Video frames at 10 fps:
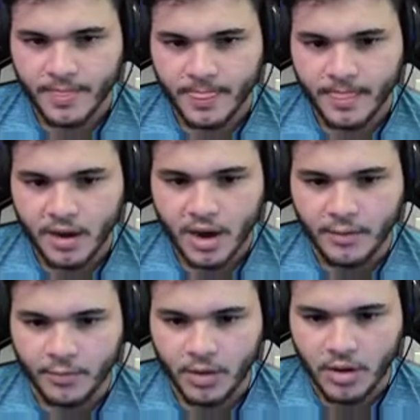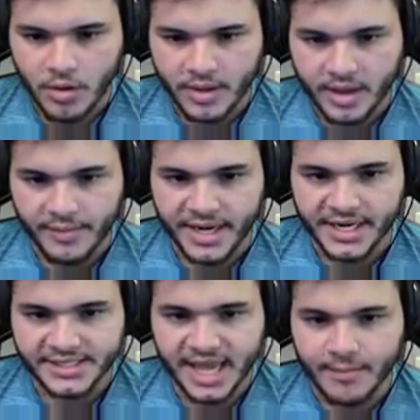Alright, okay, we
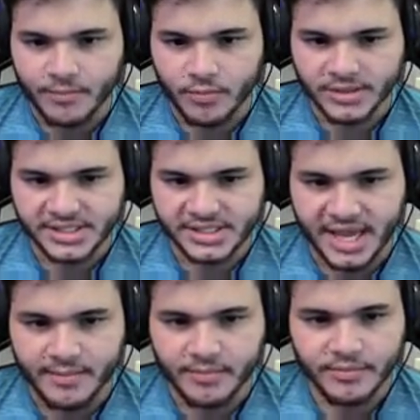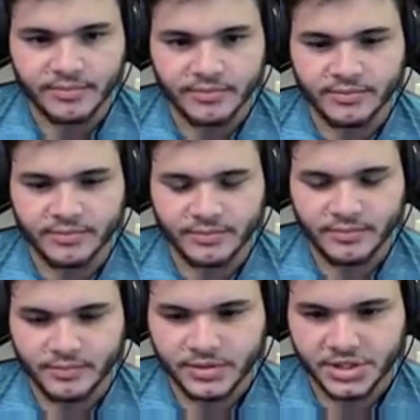need a tape. Where's the tape?
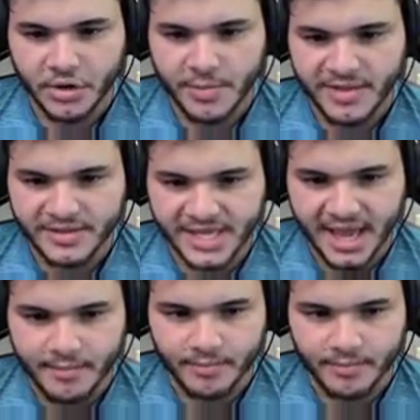Show me the tape.